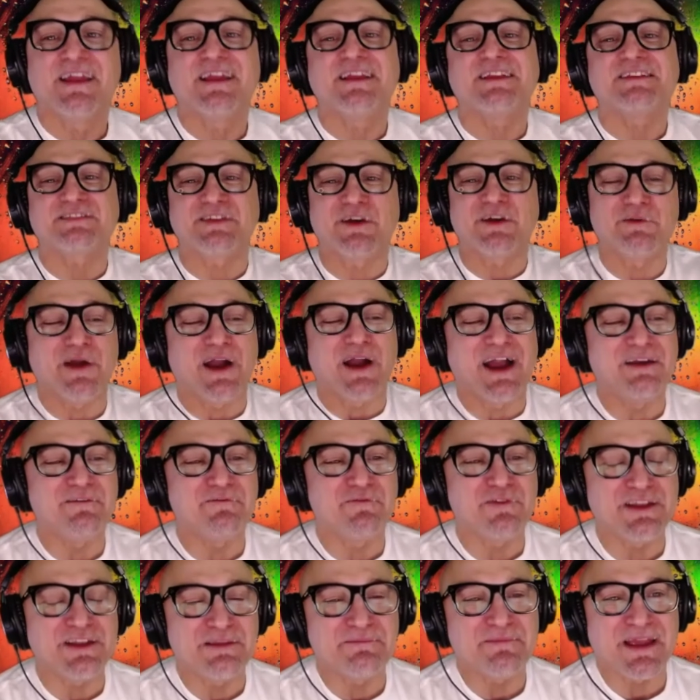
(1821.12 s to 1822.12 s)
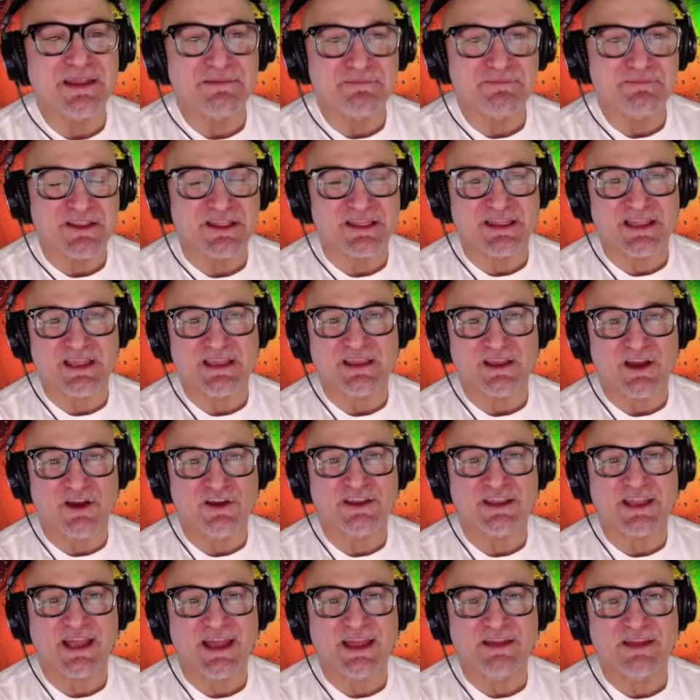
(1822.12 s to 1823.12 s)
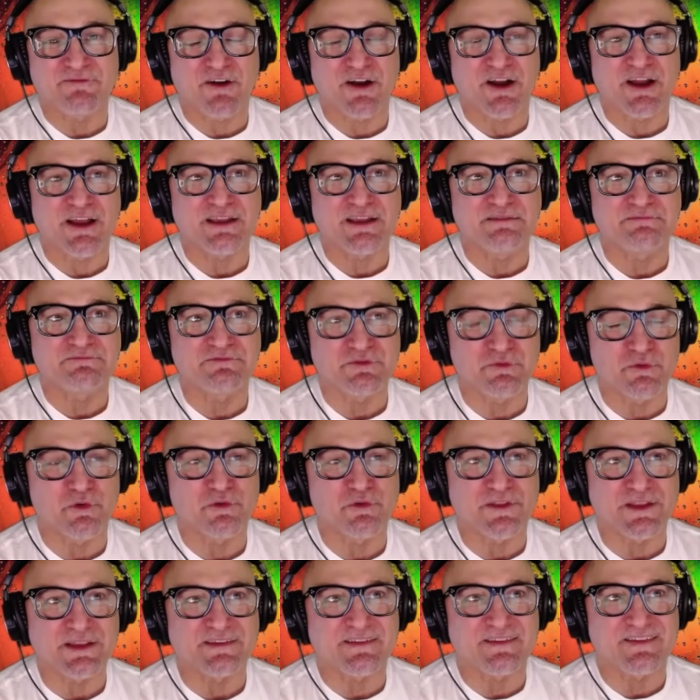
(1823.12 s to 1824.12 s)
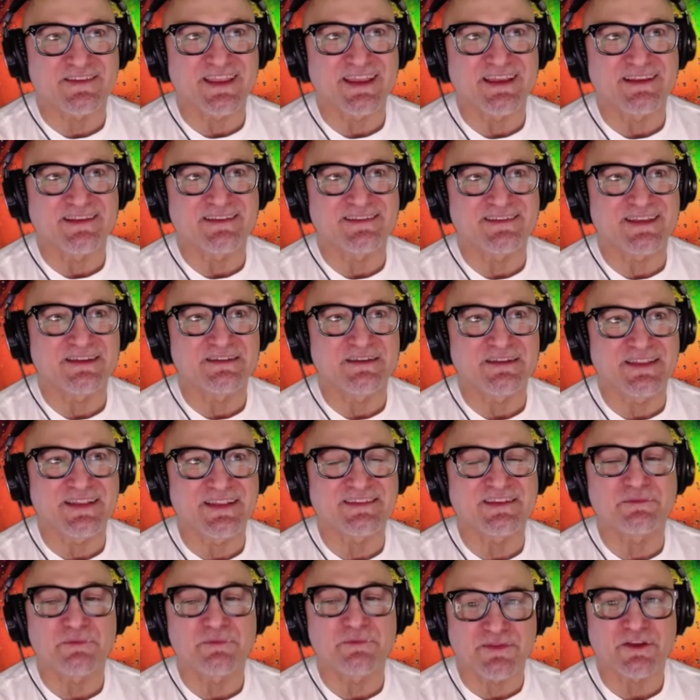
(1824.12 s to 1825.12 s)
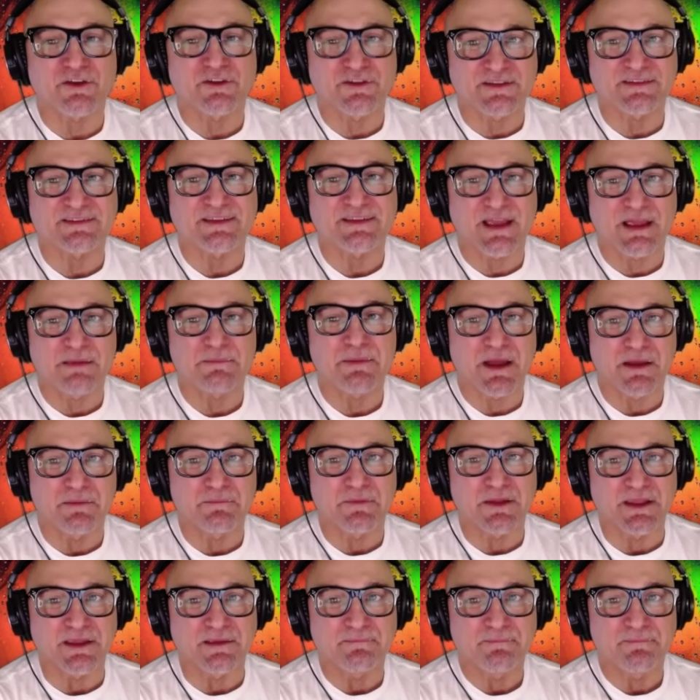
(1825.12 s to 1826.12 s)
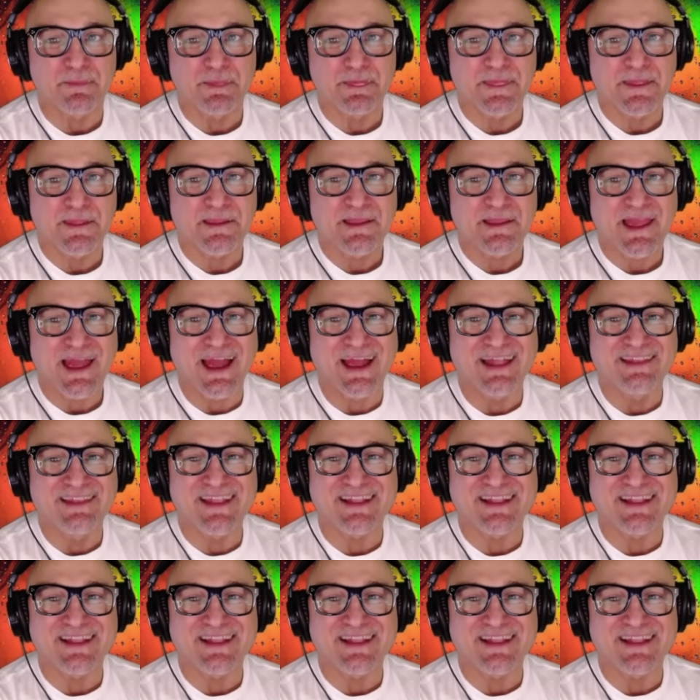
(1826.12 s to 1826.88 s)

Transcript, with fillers: So it really made me think, okay, if I do all these things, then this is what they're going to say about me. And